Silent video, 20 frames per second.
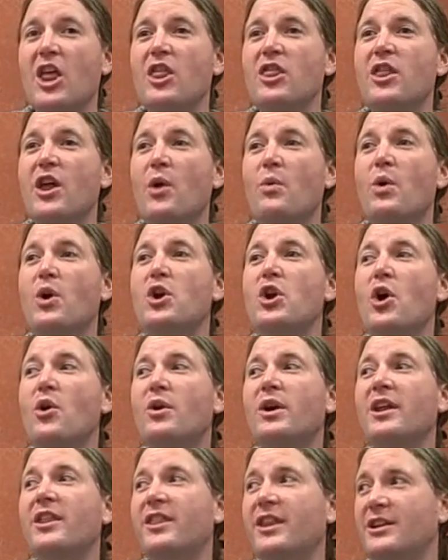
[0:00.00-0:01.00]
There were no
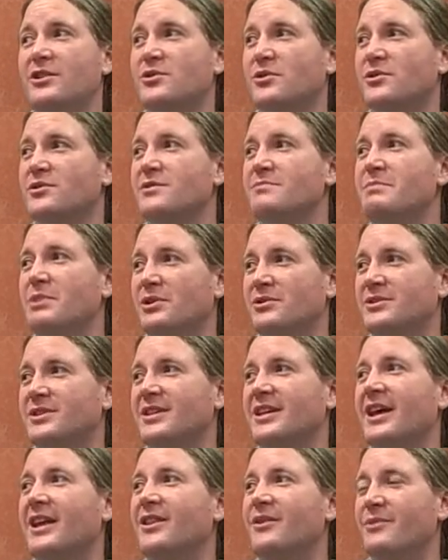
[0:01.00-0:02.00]
cathedrals built
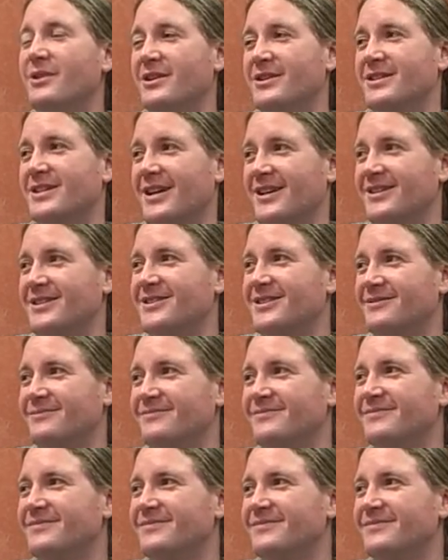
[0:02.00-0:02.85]
in the Renaissance.